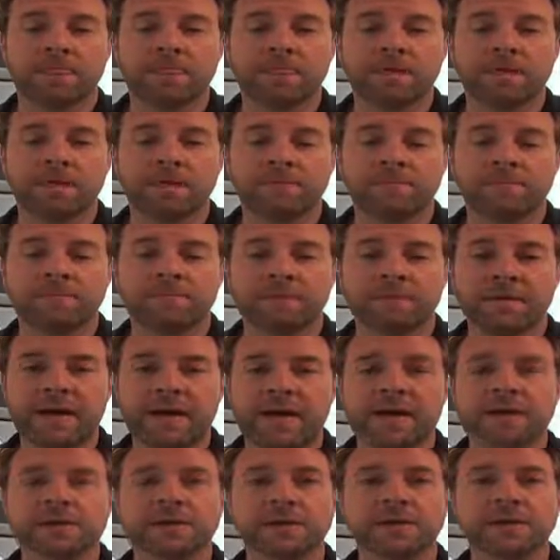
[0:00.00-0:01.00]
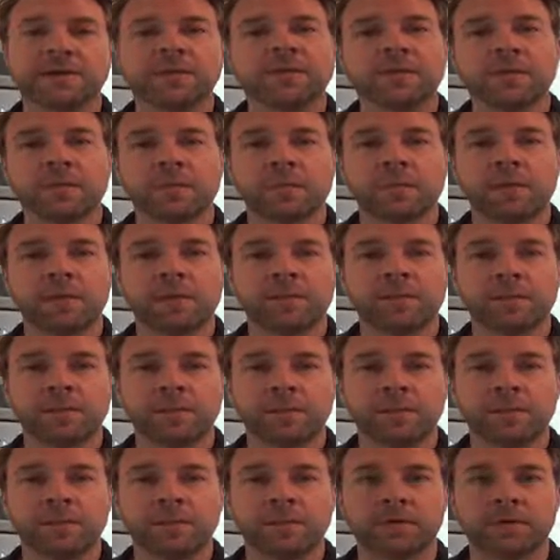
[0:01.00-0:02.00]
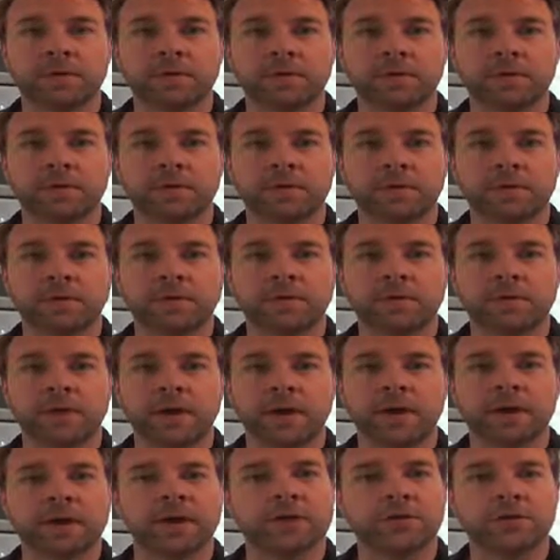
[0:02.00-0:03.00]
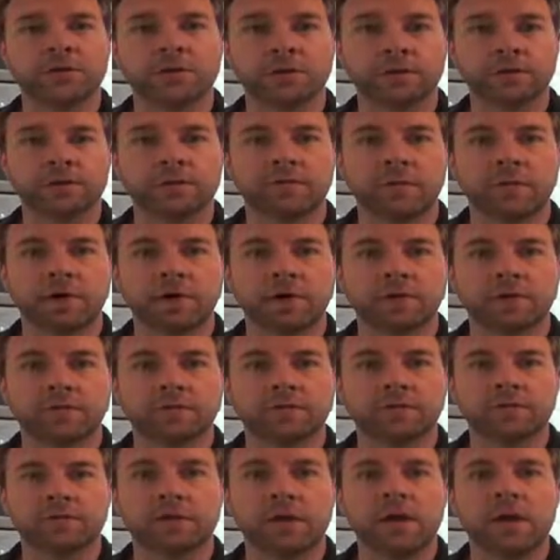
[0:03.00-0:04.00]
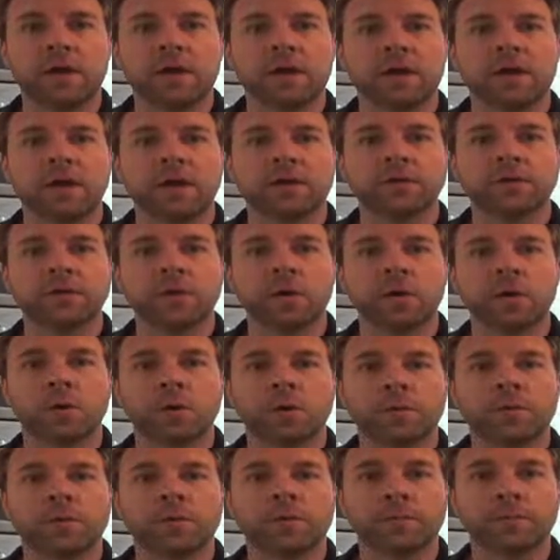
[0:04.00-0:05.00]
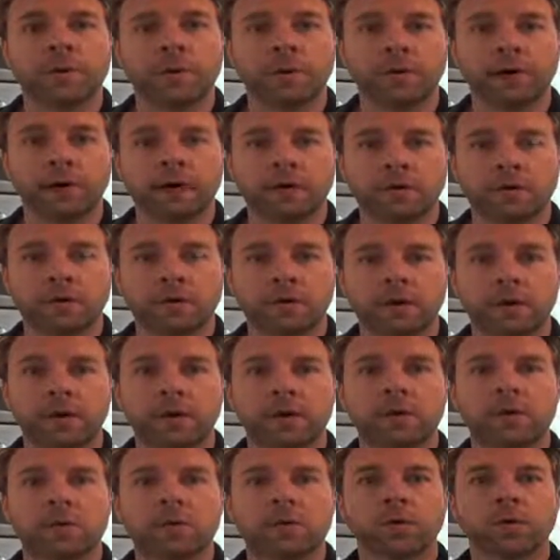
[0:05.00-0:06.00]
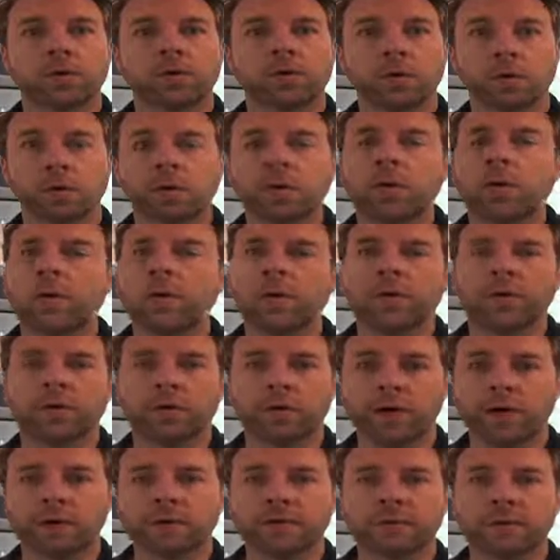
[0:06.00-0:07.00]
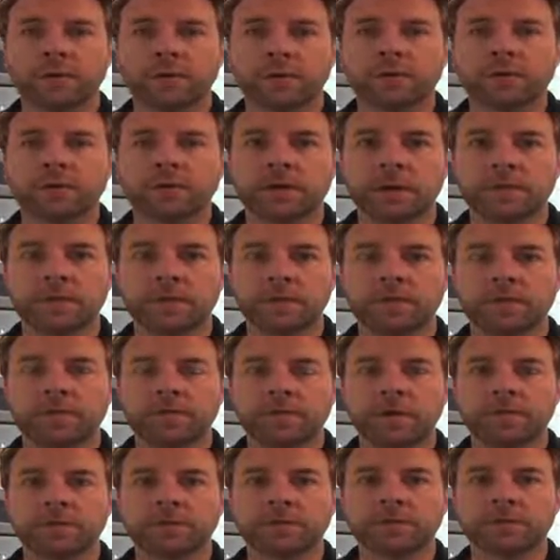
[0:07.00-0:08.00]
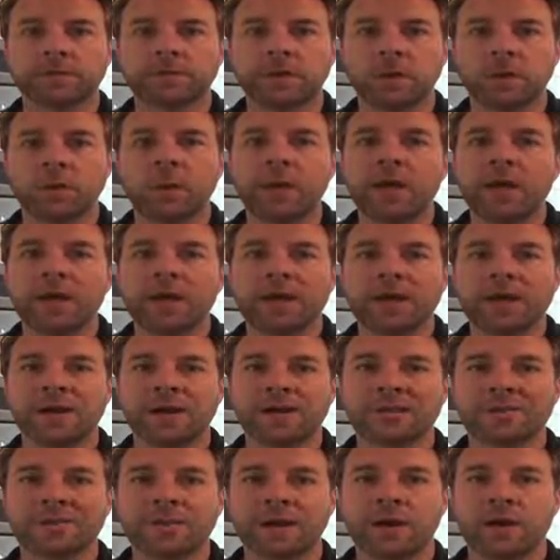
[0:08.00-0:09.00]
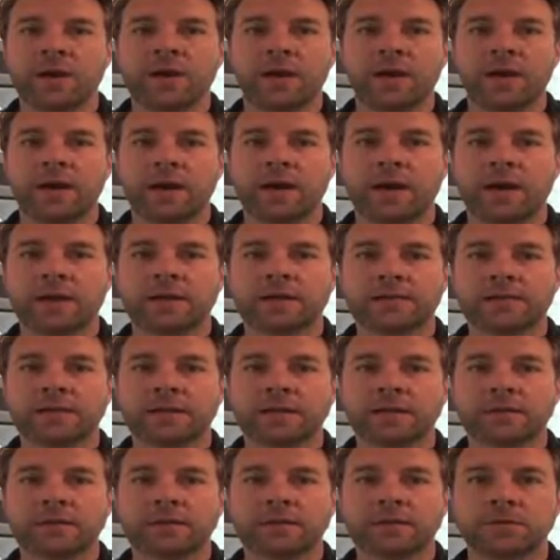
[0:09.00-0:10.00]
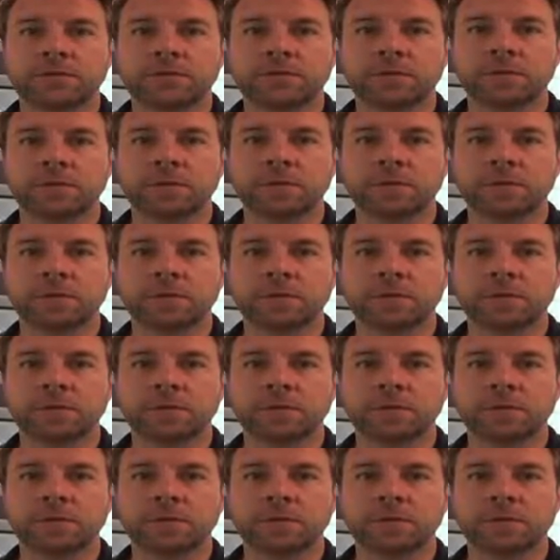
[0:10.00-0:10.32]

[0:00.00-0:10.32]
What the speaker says: the fact that so many people in this great country of ours go to bed hungry or don't know where their next meal is coming from. So it is an area I tend to